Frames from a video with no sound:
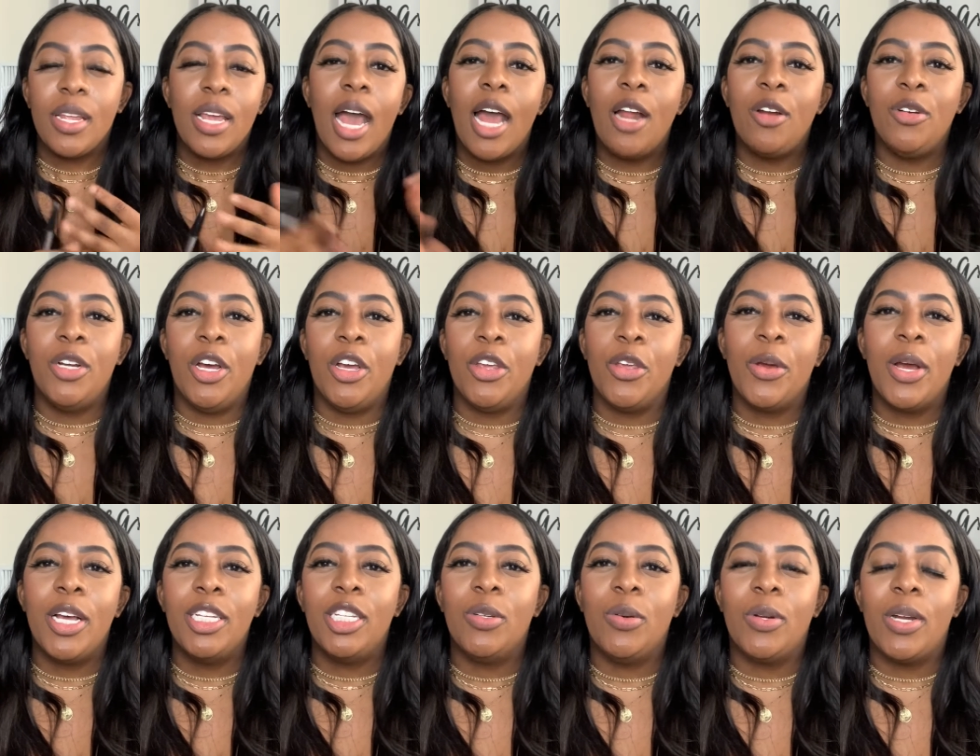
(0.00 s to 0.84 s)
I don't know. You
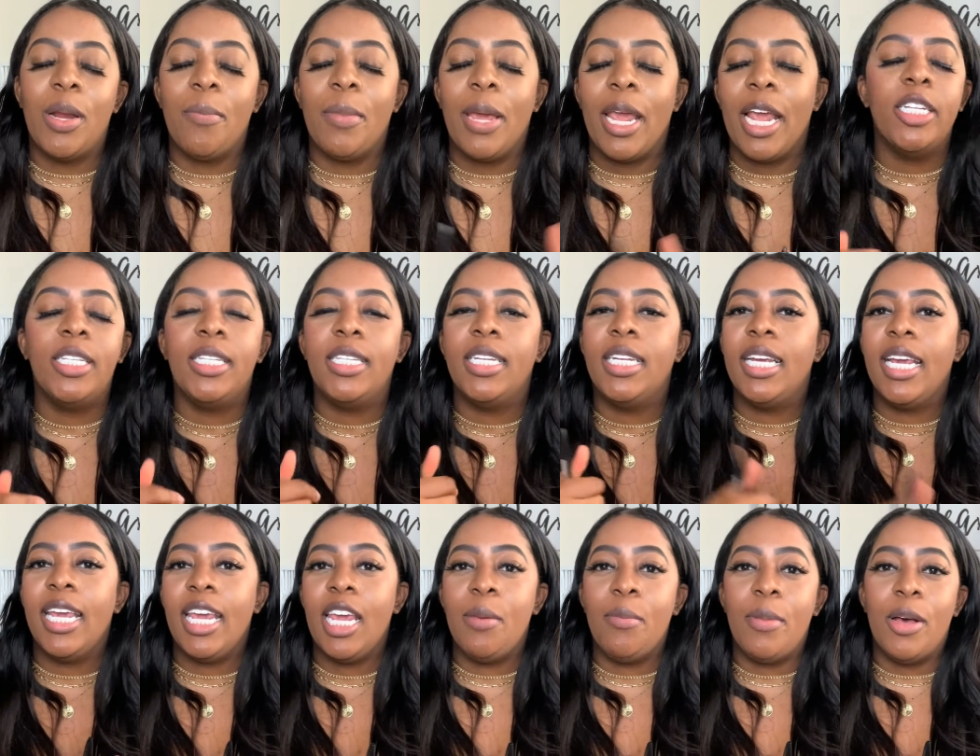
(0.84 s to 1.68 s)
guys know what I mean. Sending
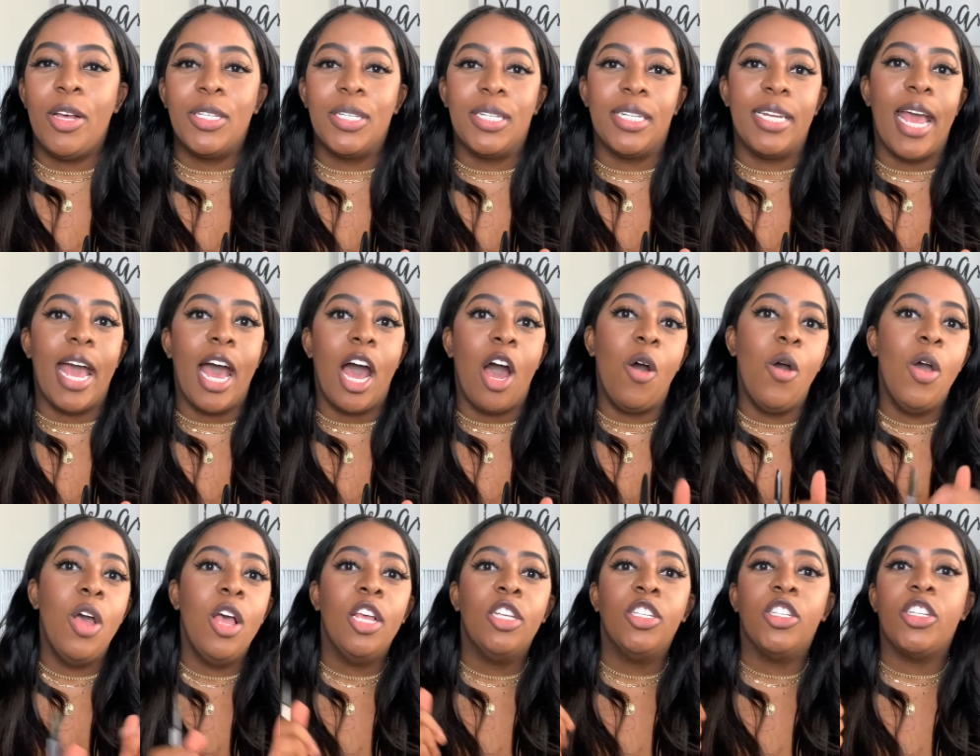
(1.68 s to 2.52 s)
emails now.
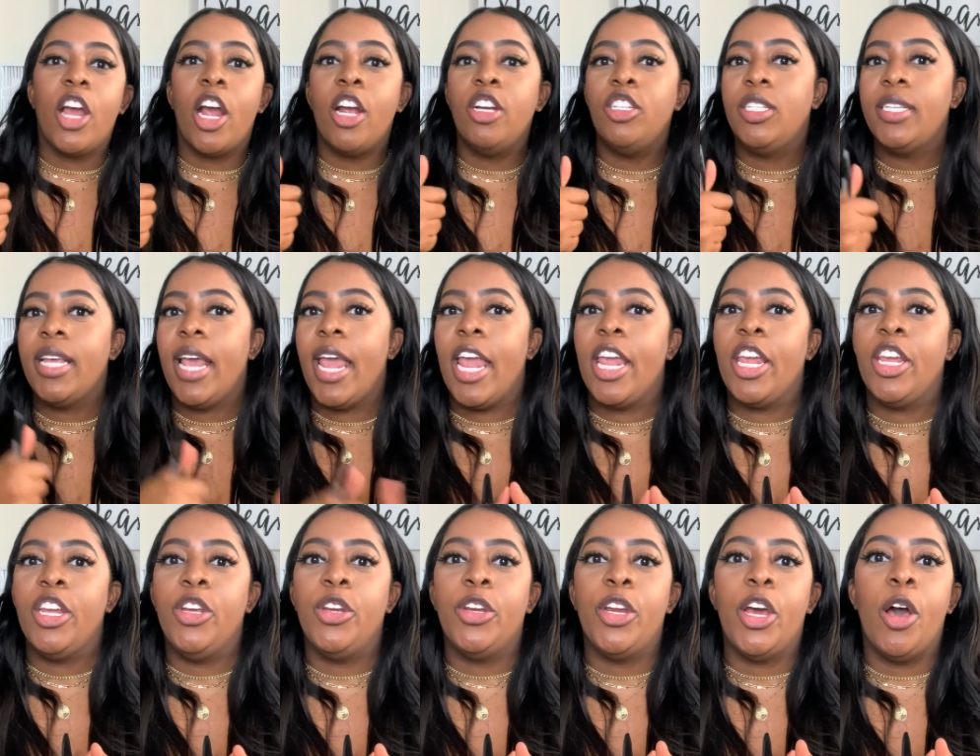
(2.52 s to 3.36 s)
Start
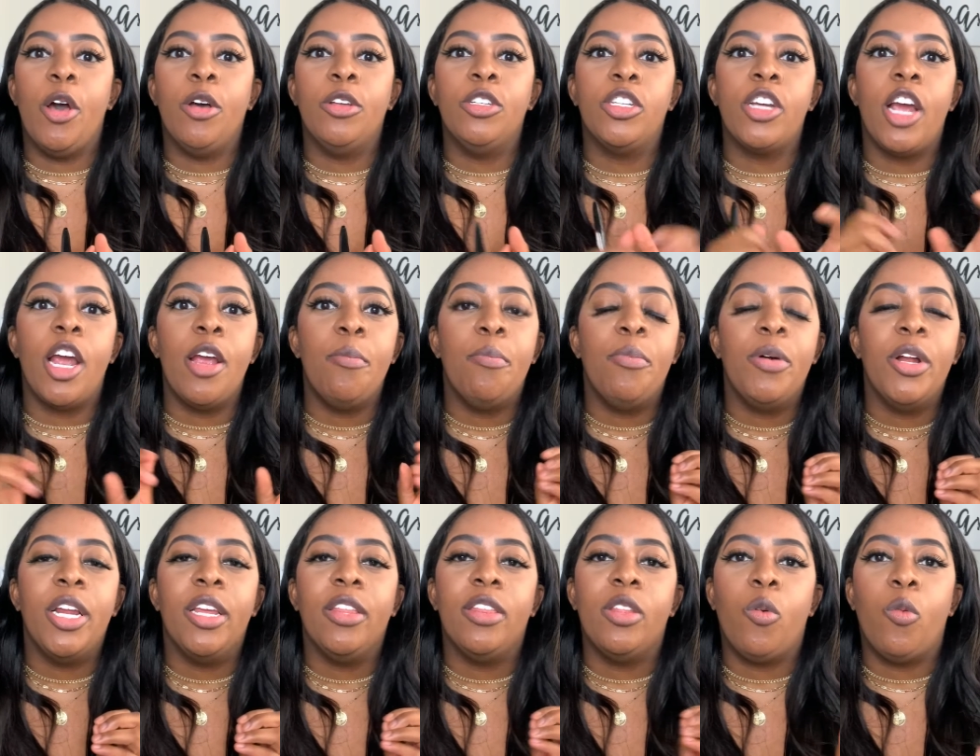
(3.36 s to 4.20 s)
saying, you know, start
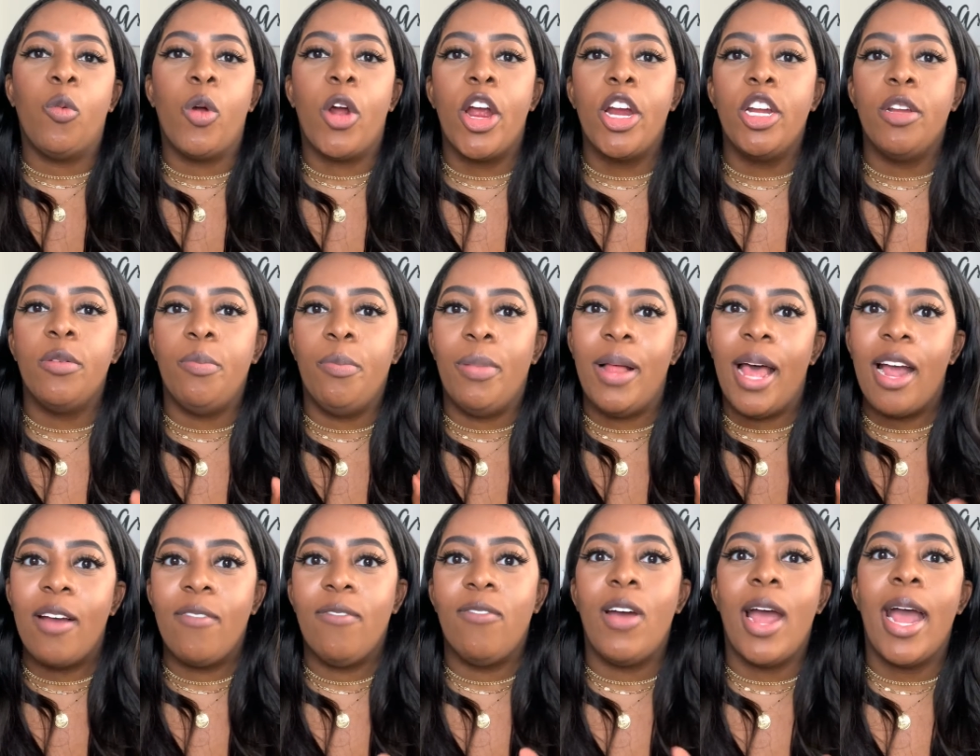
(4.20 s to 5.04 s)
putting the word
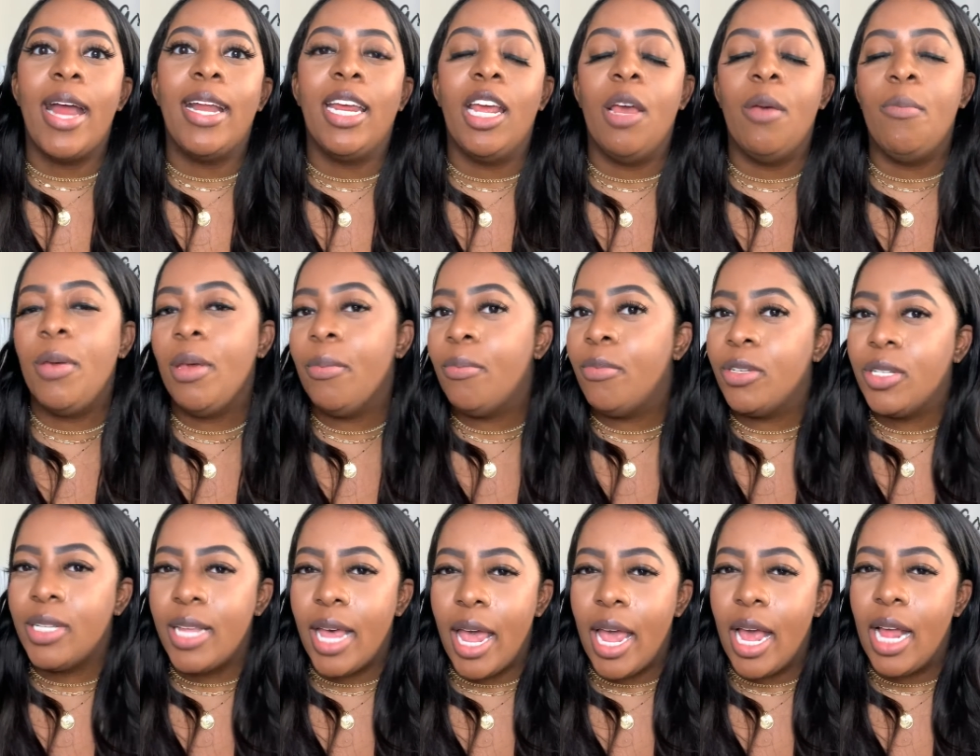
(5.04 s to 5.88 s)
Black Friday in
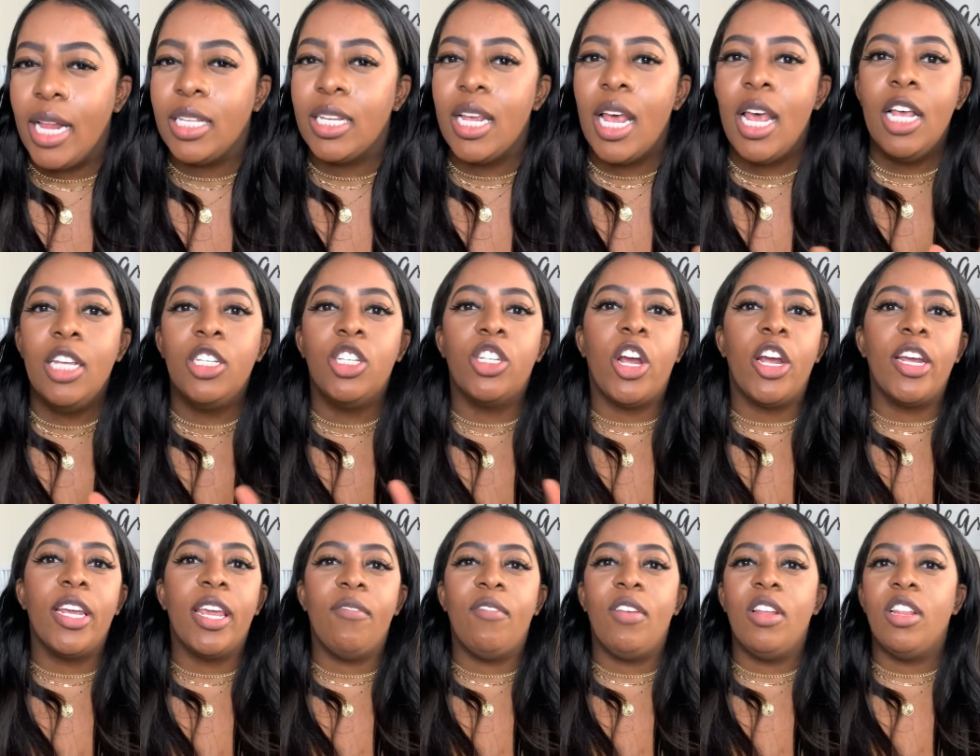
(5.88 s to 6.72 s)
people's heads.
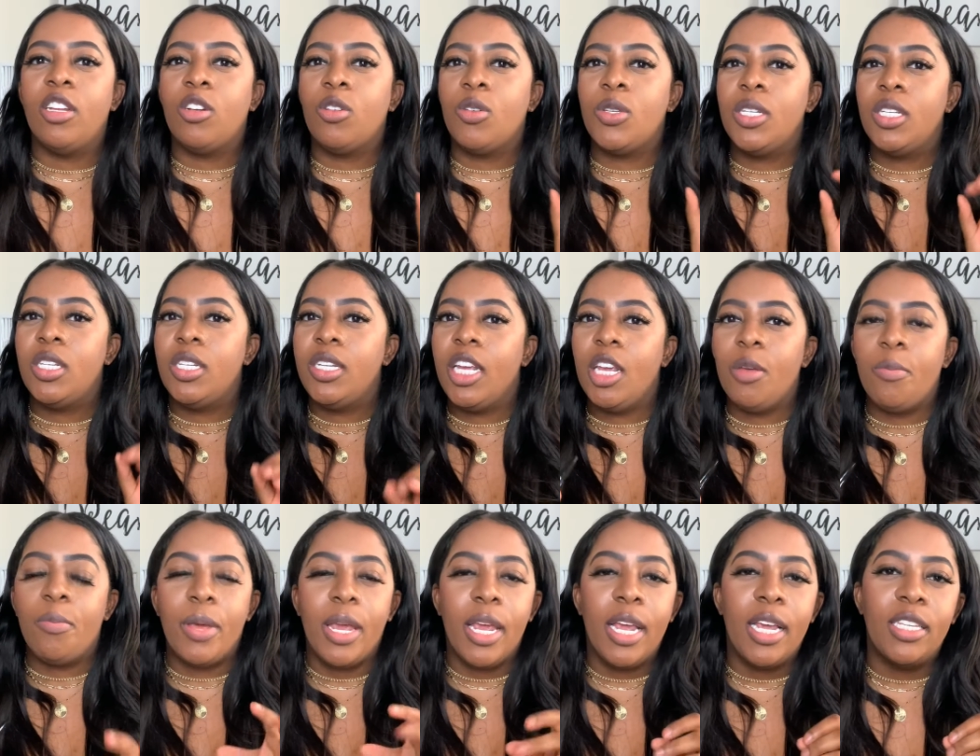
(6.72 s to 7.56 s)
Start giving little
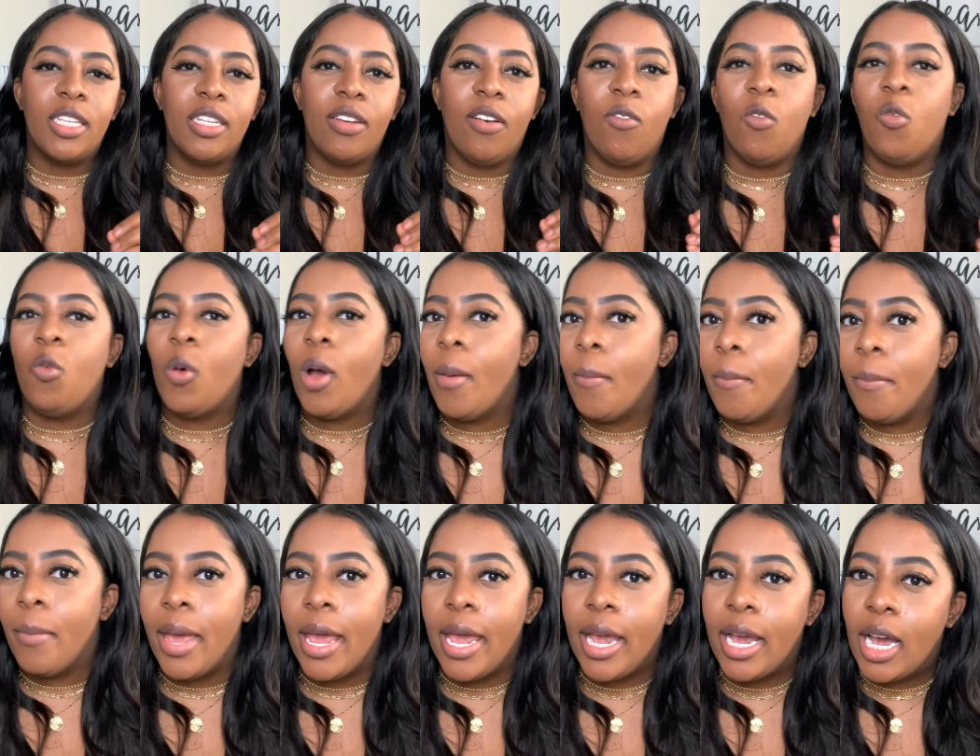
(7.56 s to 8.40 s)
sneak peeks of what
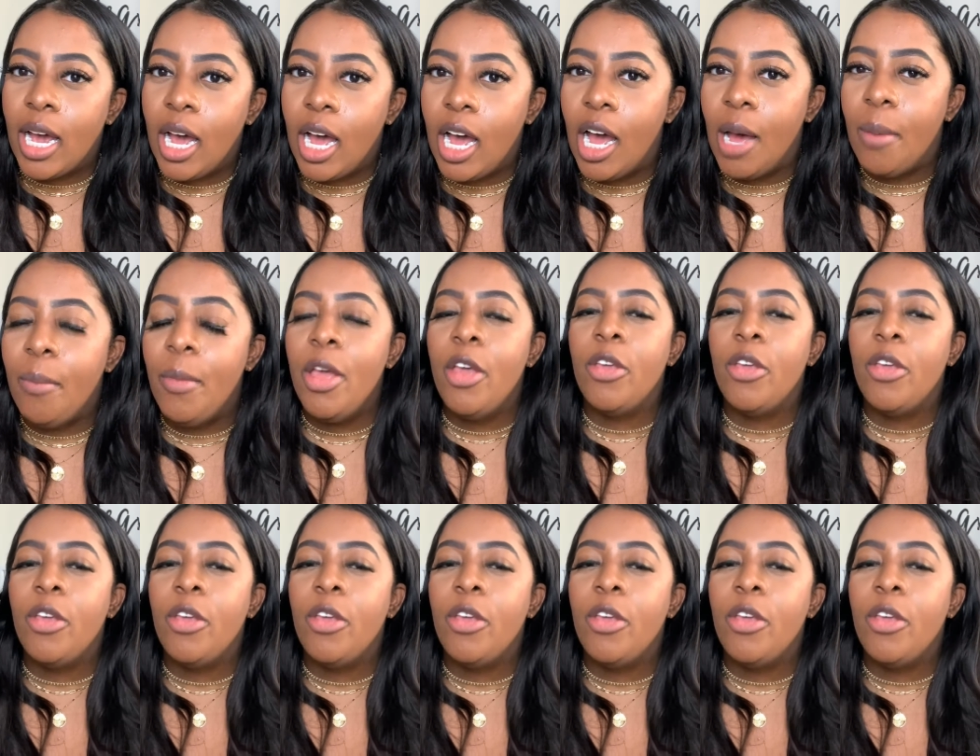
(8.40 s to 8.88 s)
may come.